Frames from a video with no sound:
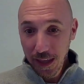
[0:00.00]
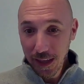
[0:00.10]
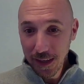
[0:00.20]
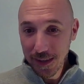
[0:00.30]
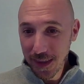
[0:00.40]

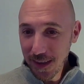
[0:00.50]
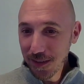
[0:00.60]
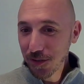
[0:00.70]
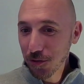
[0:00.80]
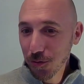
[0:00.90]
is
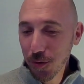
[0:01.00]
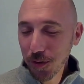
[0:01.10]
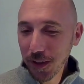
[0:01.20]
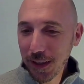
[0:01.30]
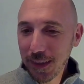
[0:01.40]
this
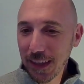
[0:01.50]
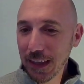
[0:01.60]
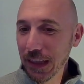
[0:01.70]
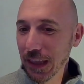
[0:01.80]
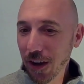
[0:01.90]
truly the
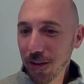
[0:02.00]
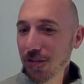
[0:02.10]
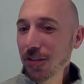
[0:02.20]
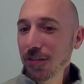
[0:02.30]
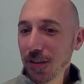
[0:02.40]

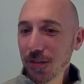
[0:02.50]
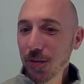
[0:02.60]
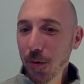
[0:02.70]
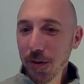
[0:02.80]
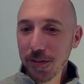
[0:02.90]
largest
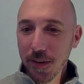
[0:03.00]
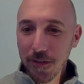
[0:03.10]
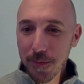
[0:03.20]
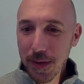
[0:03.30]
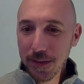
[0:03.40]
source
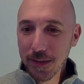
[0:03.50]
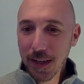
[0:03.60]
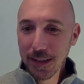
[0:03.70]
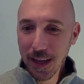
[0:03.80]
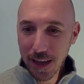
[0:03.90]
of missed
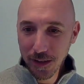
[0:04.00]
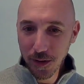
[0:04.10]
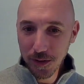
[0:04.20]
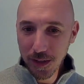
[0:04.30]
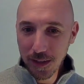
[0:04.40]

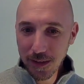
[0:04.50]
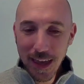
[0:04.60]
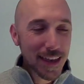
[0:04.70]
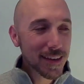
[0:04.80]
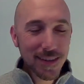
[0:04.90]
diagnoses?
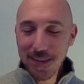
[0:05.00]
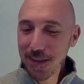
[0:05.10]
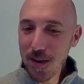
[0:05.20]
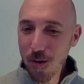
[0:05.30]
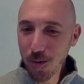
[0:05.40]
Is this
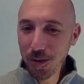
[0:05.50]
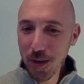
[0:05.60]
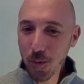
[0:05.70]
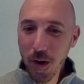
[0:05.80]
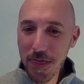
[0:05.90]
the
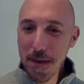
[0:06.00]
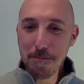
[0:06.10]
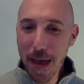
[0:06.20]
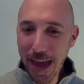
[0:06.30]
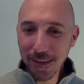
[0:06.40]
only one that
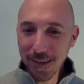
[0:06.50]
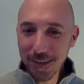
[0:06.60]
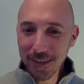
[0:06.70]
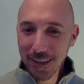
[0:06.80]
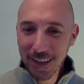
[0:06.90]

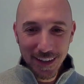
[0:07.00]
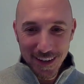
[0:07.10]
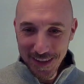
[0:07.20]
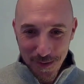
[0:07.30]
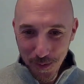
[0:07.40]
matters?
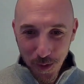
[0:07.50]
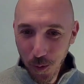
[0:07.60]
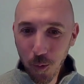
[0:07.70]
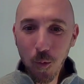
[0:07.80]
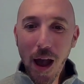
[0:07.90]
It seems
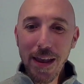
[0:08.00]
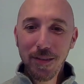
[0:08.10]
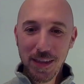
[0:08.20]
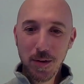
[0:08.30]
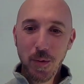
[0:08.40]

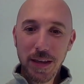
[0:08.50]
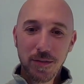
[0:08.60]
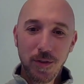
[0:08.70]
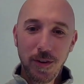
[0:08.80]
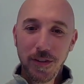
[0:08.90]
wildly
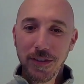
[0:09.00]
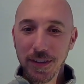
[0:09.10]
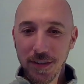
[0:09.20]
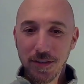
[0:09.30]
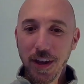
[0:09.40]
wasteful to
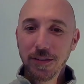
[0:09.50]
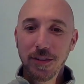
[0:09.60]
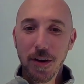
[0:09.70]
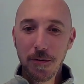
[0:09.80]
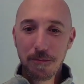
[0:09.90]
suggest
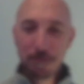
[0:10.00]
so.